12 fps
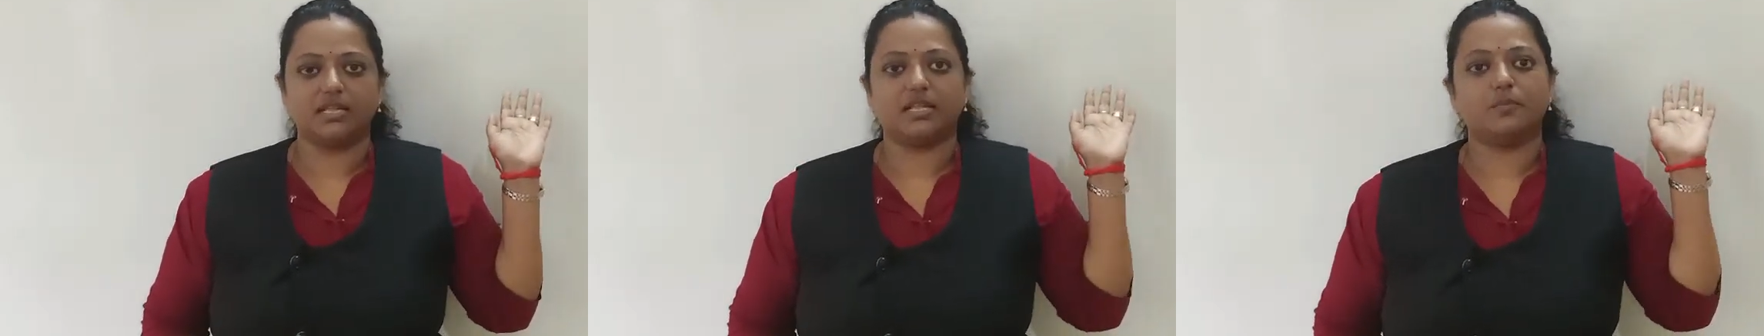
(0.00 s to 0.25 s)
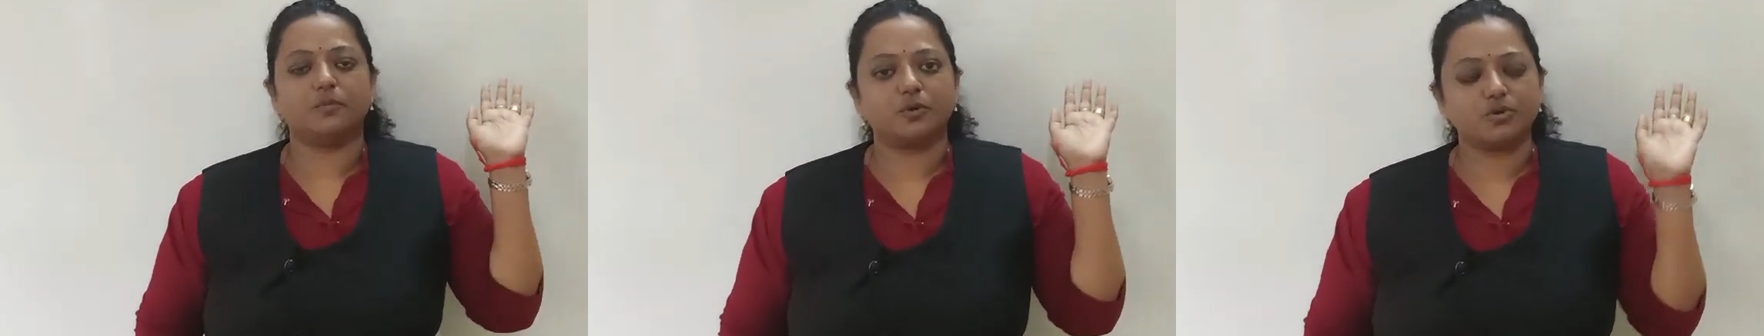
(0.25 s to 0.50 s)

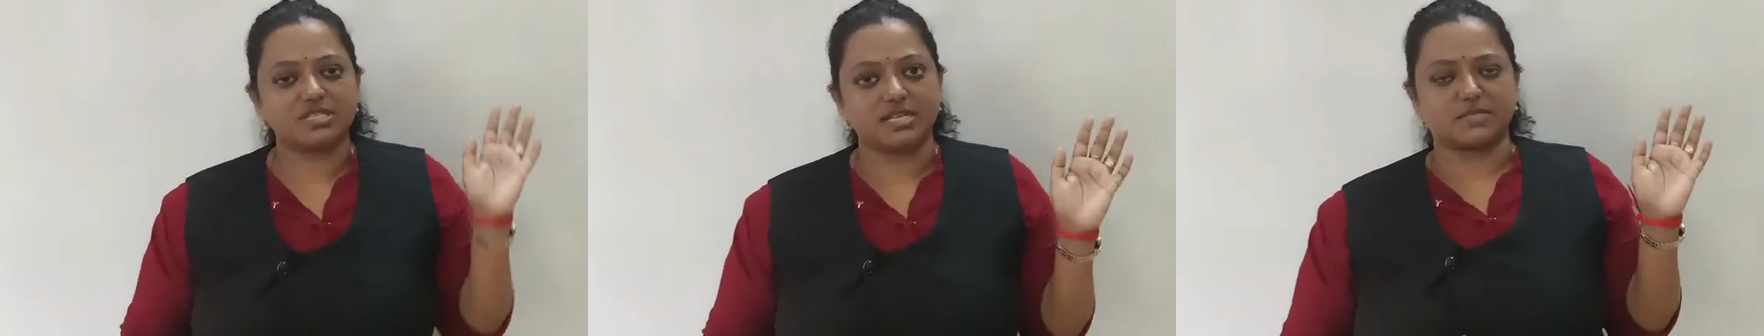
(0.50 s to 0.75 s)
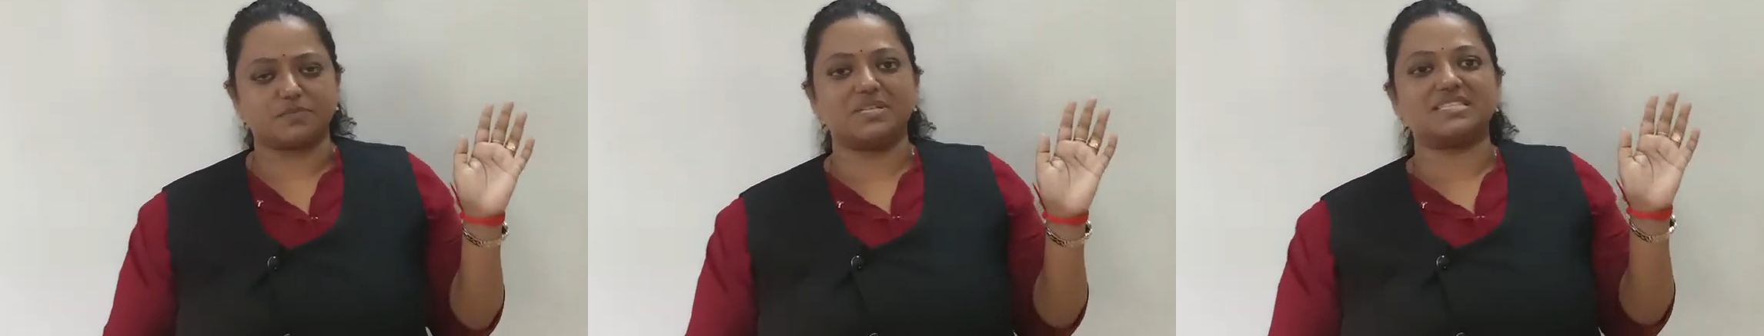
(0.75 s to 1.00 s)
The
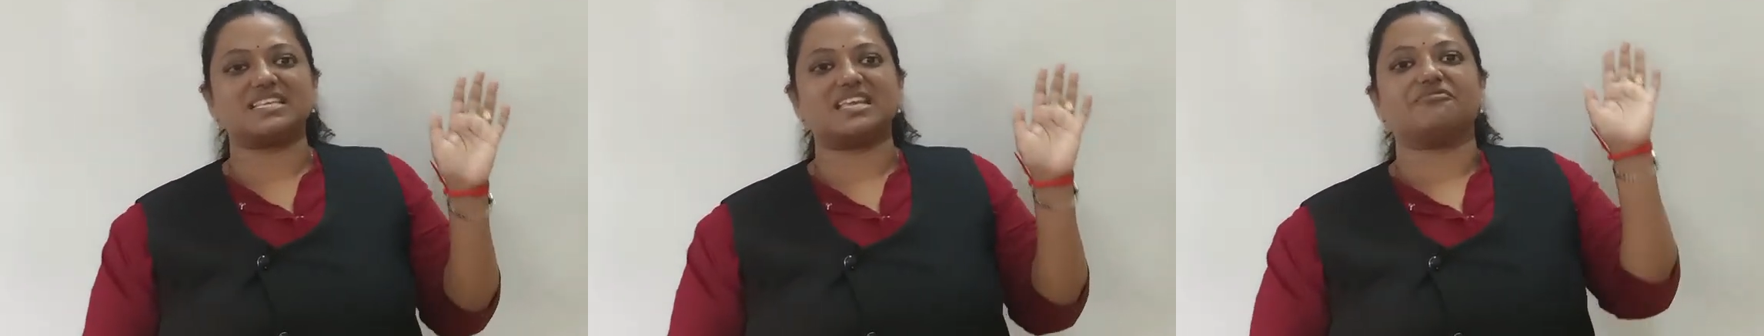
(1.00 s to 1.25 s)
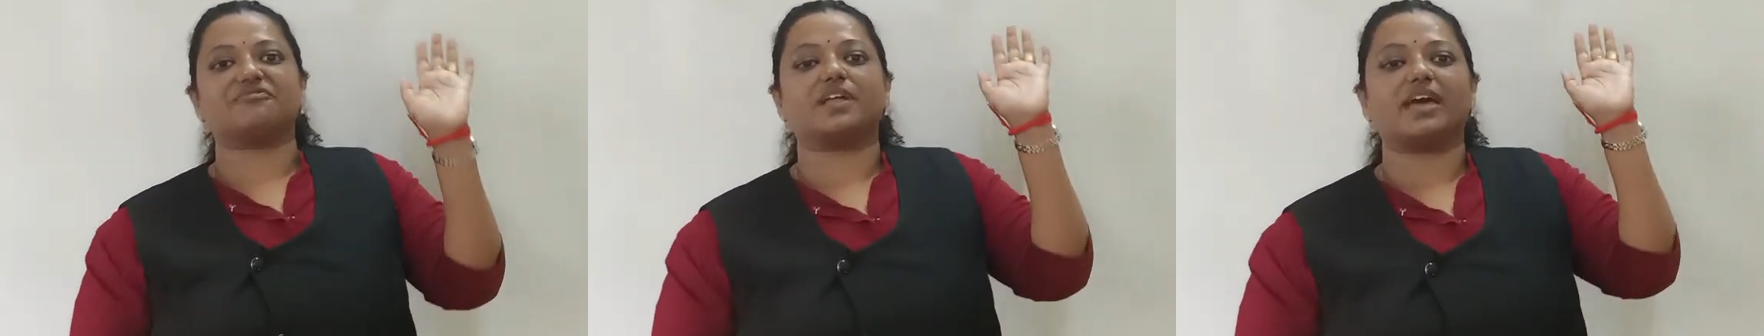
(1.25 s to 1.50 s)
process means
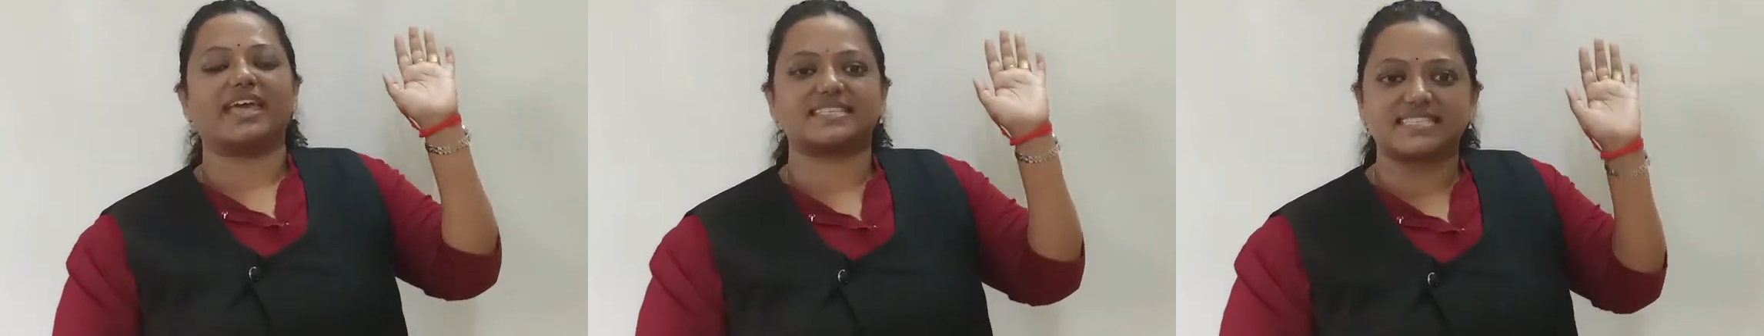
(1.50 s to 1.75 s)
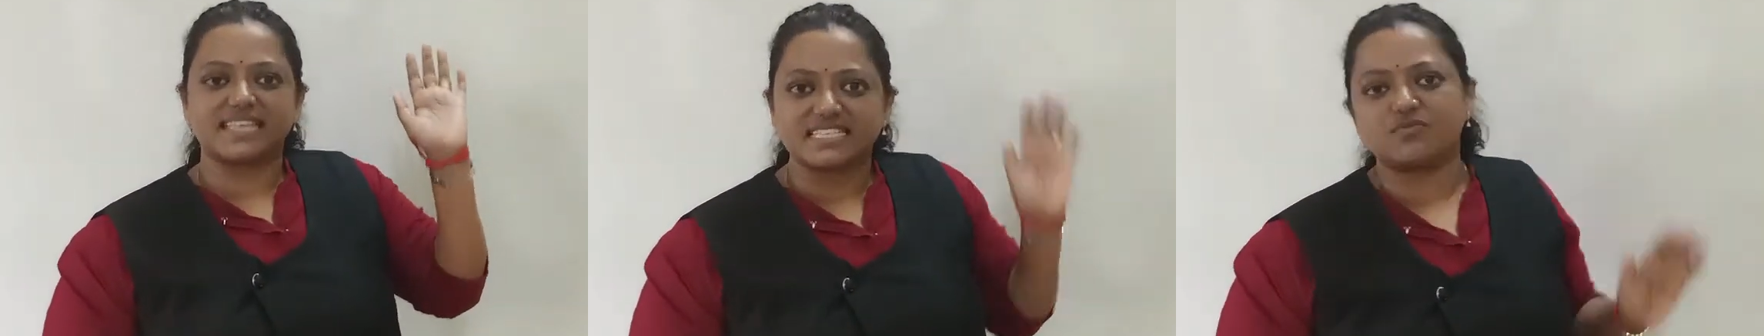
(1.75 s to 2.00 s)
if the
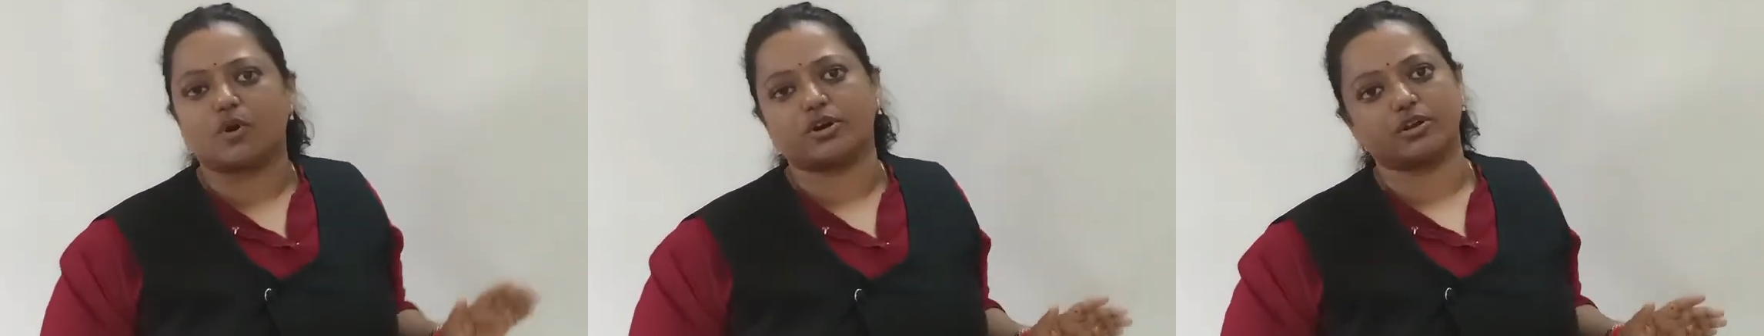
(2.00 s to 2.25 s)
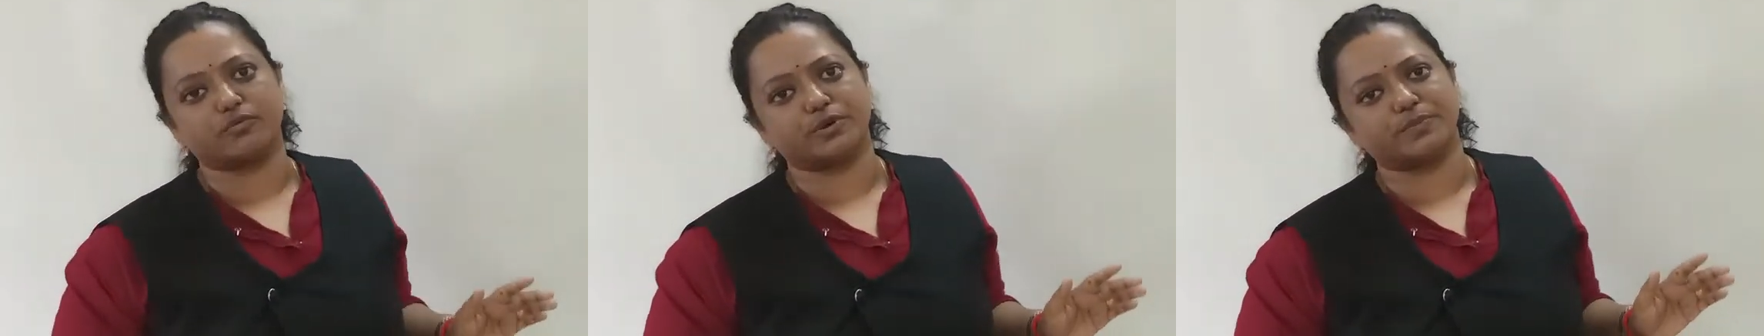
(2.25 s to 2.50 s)
excess
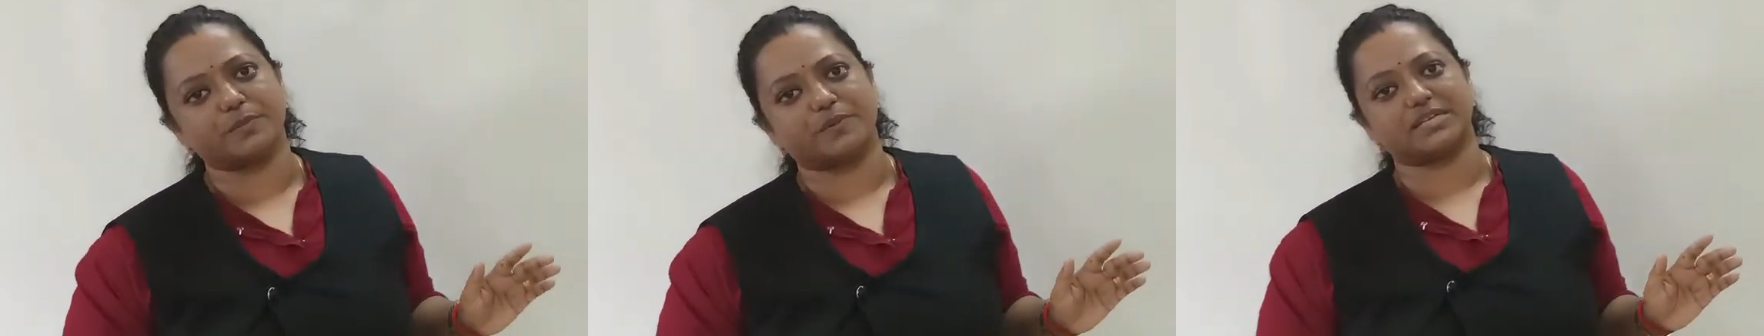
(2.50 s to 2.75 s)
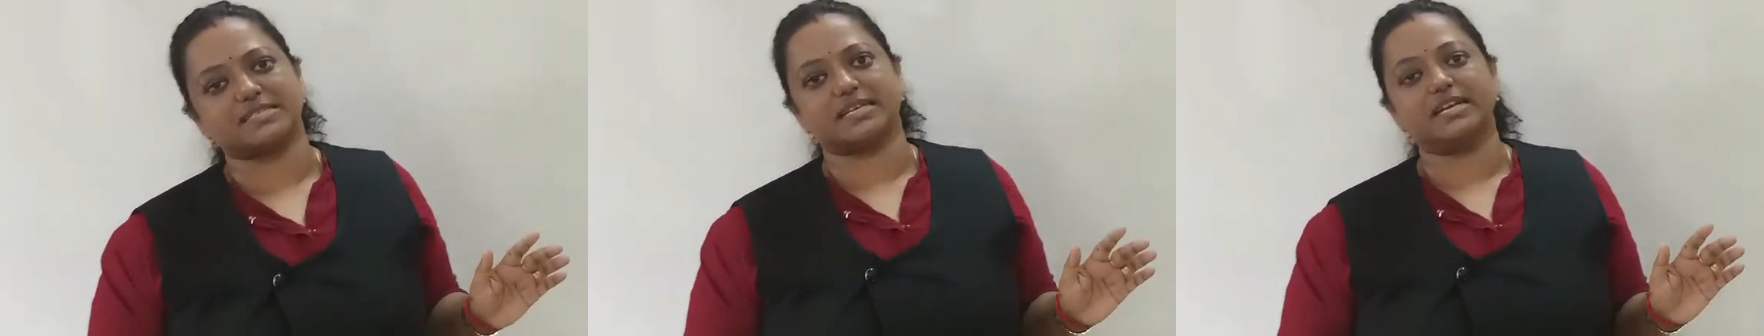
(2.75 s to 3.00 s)
water would be
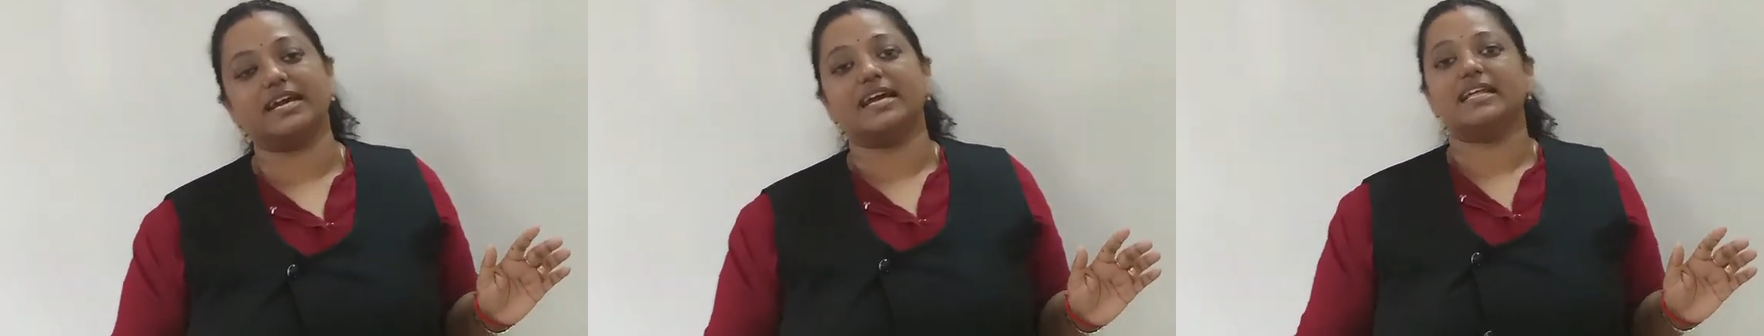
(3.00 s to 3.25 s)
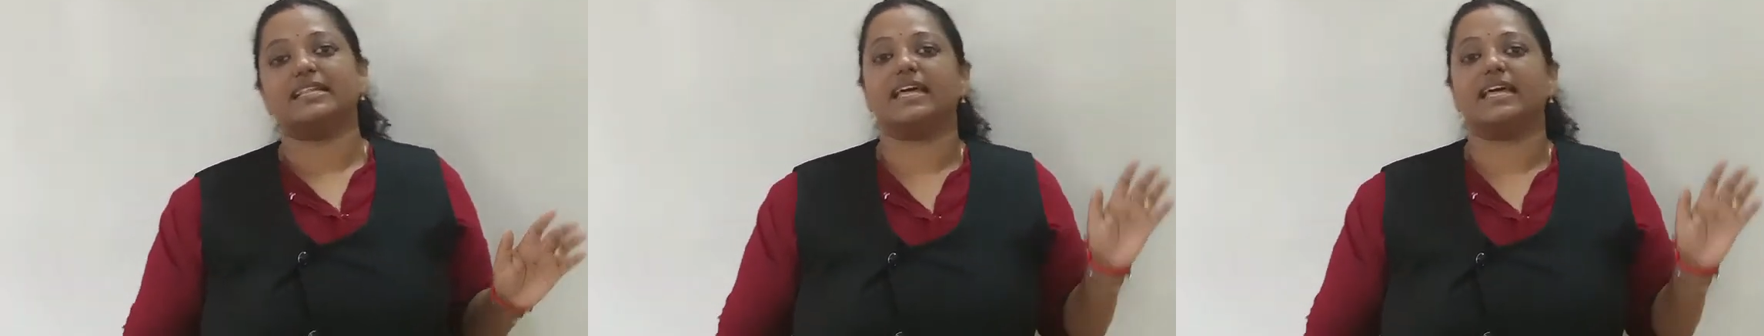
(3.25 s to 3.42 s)
present,